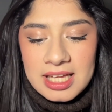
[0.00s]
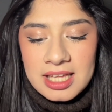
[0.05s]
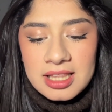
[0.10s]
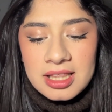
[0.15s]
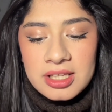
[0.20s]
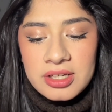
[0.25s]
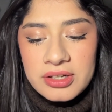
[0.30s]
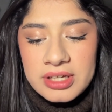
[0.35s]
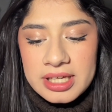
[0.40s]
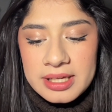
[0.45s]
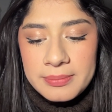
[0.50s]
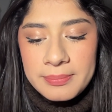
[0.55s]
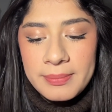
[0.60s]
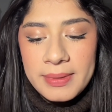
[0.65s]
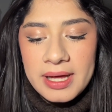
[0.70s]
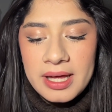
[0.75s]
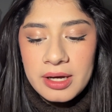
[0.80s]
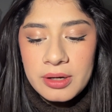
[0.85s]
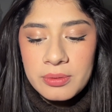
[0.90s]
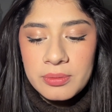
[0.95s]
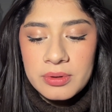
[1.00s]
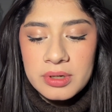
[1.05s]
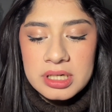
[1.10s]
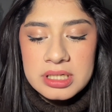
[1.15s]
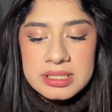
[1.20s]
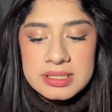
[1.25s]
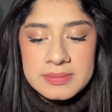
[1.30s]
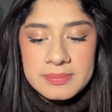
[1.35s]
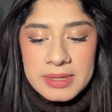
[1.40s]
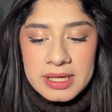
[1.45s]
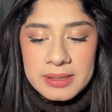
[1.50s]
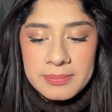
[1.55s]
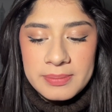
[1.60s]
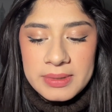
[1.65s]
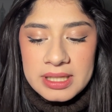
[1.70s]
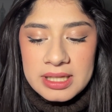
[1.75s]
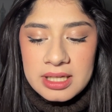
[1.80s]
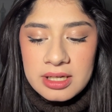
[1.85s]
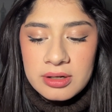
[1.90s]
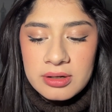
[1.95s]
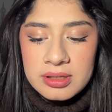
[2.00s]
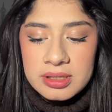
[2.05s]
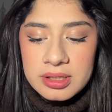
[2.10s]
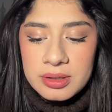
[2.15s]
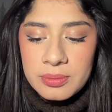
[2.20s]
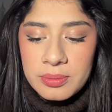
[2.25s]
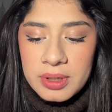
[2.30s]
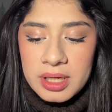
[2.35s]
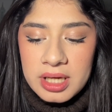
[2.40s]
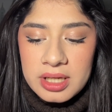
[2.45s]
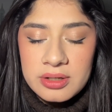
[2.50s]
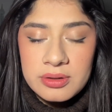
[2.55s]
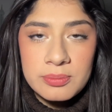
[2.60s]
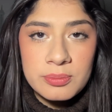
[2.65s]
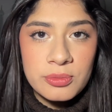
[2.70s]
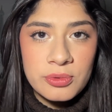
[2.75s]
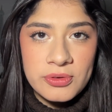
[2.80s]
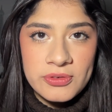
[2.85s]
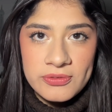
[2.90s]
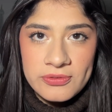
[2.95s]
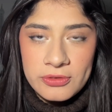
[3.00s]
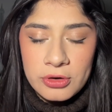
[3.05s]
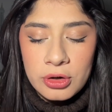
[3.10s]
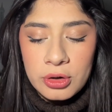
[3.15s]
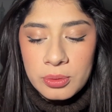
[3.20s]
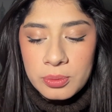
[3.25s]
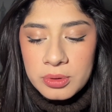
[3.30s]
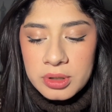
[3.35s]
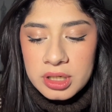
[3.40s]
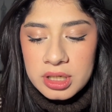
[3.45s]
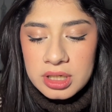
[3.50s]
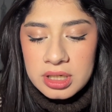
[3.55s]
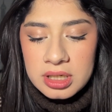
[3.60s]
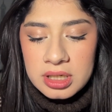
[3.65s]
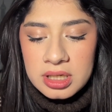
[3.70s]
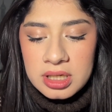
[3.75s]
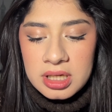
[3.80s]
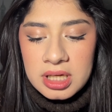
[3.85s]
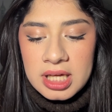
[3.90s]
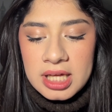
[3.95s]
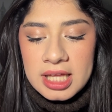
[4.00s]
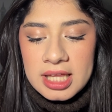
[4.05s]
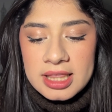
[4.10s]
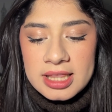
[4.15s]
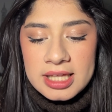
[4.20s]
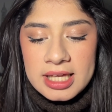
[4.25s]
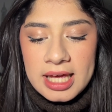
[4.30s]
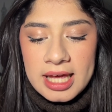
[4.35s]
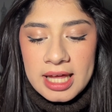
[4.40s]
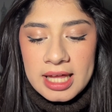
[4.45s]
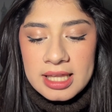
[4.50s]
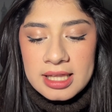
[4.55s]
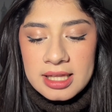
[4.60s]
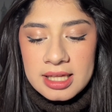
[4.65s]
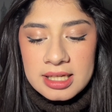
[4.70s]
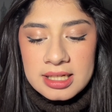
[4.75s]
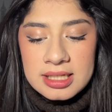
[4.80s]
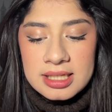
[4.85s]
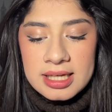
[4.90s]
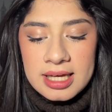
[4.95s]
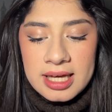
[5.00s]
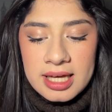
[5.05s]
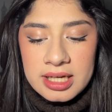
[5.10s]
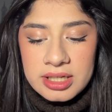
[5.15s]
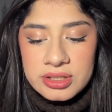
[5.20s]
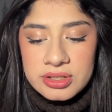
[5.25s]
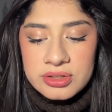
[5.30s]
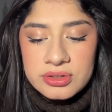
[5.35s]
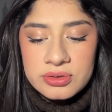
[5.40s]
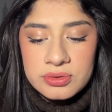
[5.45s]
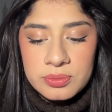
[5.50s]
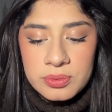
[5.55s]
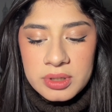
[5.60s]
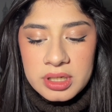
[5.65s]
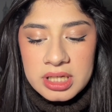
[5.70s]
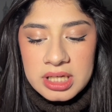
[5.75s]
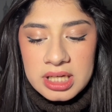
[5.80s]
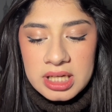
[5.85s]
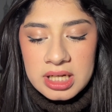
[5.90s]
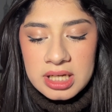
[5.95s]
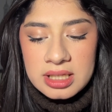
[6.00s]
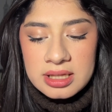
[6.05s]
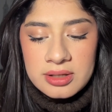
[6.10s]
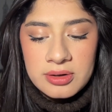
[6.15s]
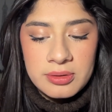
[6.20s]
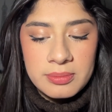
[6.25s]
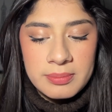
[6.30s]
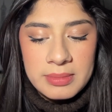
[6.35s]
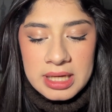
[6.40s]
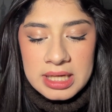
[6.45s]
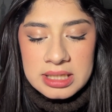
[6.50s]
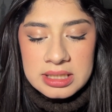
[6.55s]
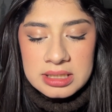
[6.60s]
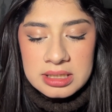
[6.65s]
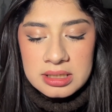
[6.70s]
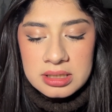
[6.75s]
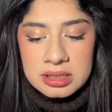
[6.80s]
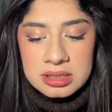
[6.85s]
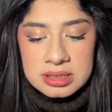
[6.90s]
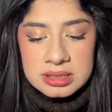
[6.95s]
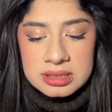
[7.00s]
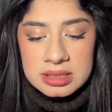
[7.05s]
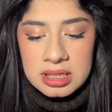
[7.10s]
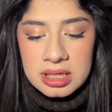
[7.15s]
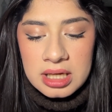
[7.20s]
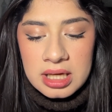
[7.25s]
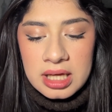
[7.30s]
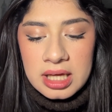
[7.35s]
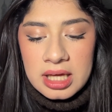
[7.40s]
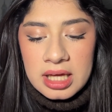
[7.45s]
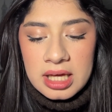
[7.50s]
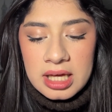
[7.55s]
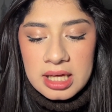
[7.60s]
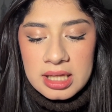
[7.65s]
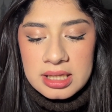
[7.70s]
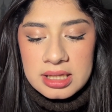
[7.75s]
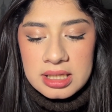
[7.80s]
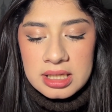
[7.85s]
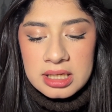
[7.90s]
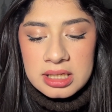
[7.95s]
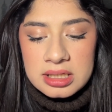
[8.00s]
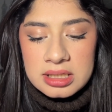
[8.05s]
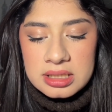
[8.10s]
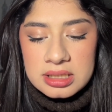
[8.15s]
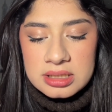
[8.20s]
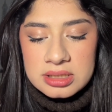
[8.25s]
Looking backwards might be the only way to move forward. Then the actors were hitting their marks, and then